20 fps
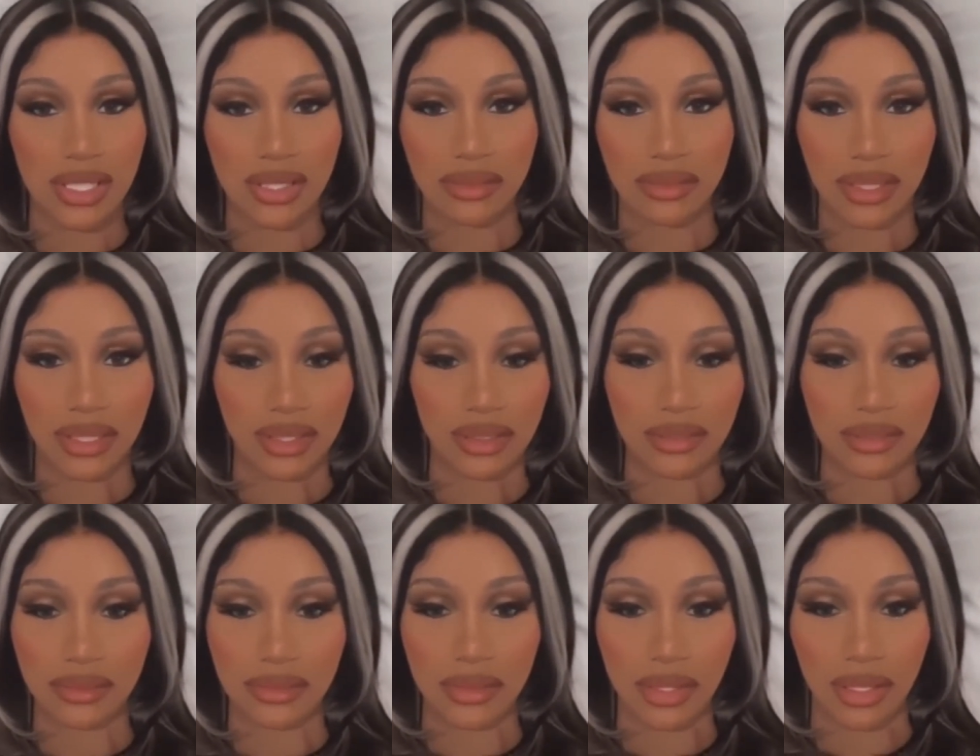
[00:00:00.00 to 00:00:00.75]
Oh no,
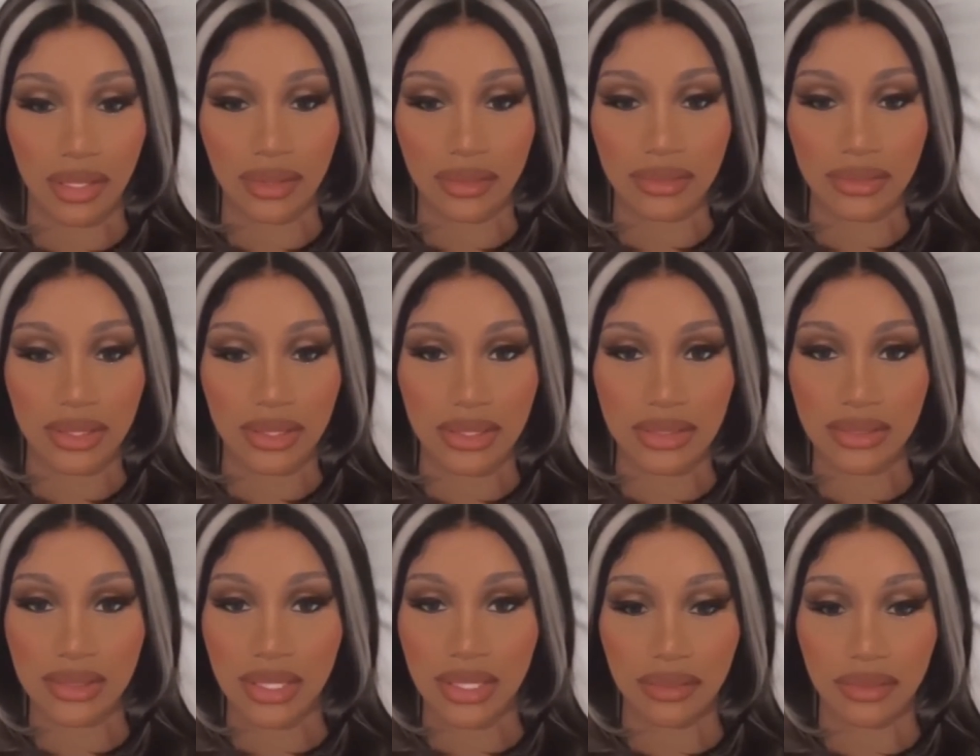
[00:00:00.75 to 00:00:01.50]
this is
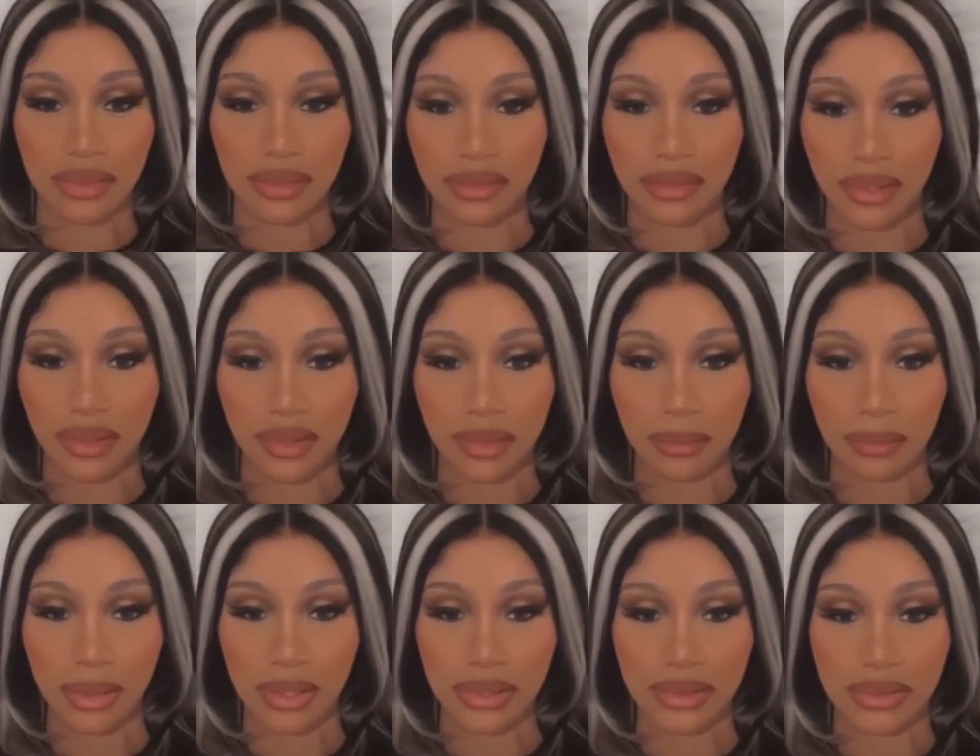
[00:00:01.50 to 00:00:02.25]
giving. No,
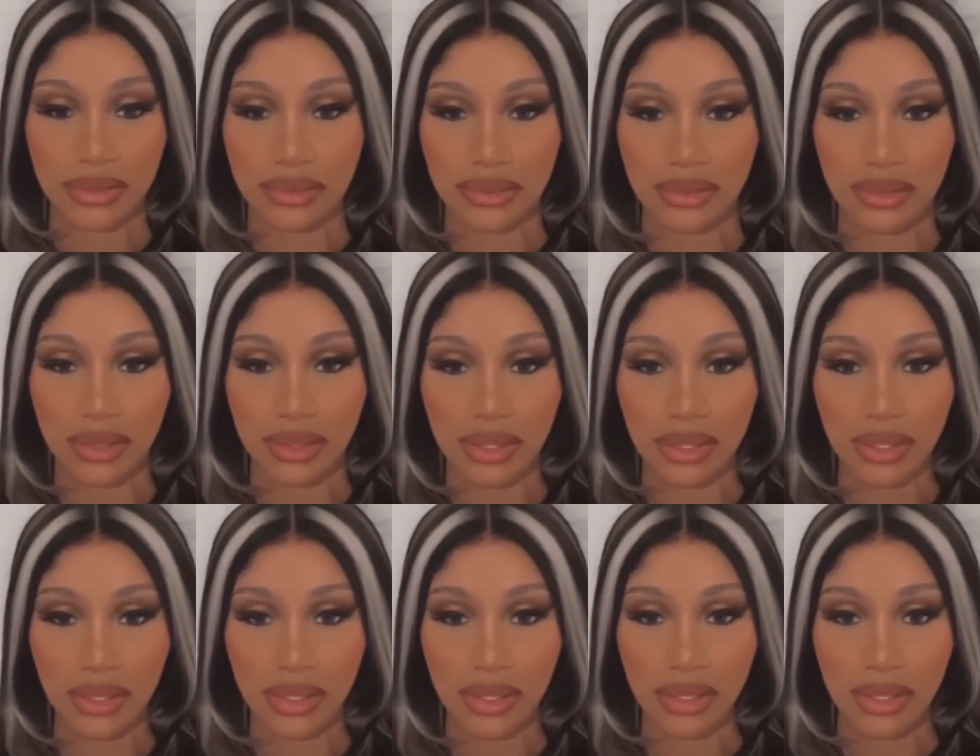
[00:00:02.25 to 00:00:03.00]
this is giving
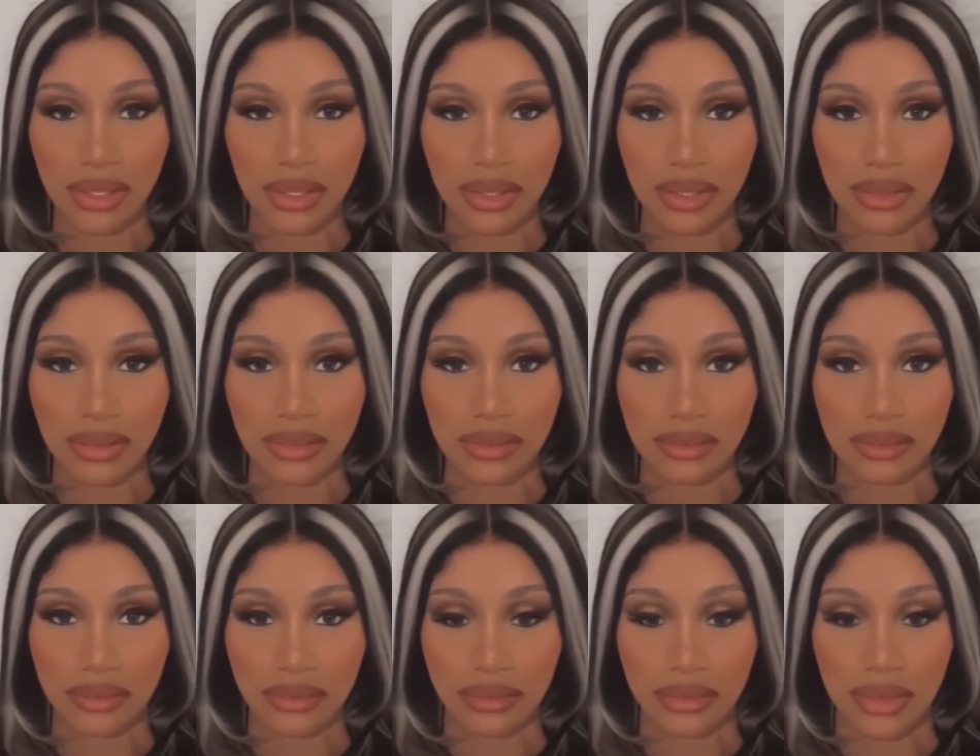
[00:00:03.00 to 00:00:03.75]
very much.
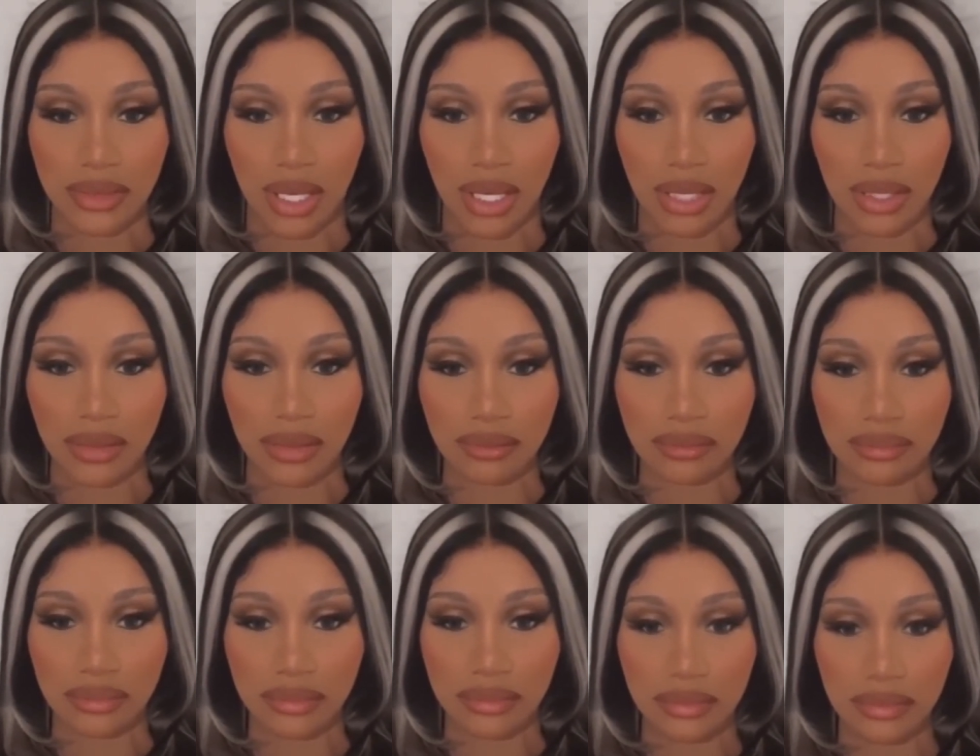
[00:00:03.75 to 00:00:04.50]

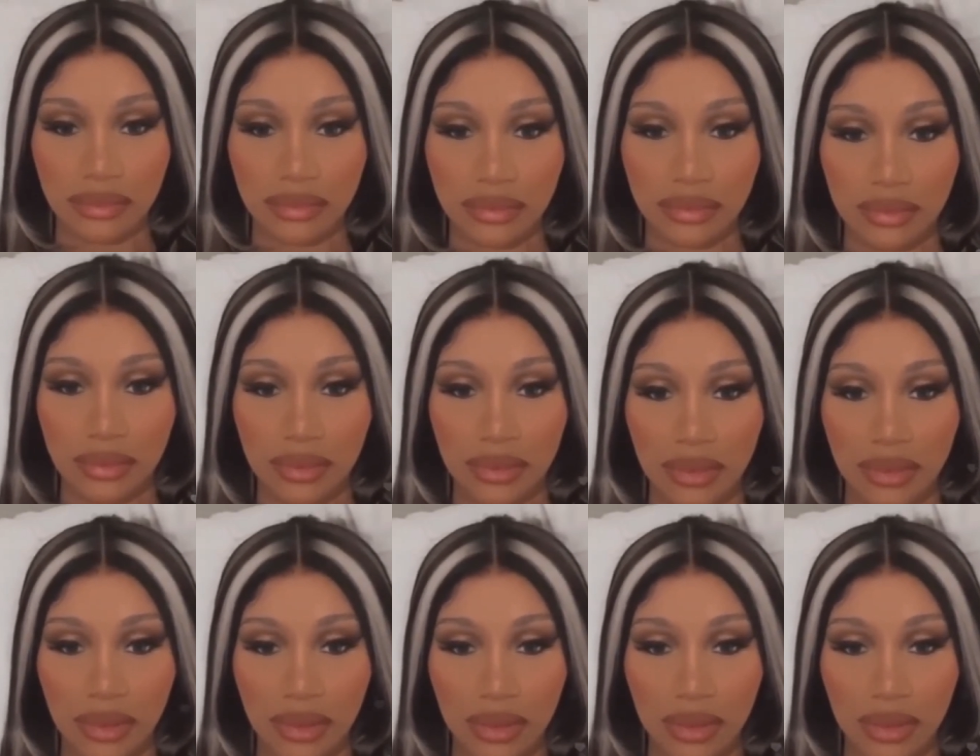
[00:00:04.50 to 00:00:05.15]
No.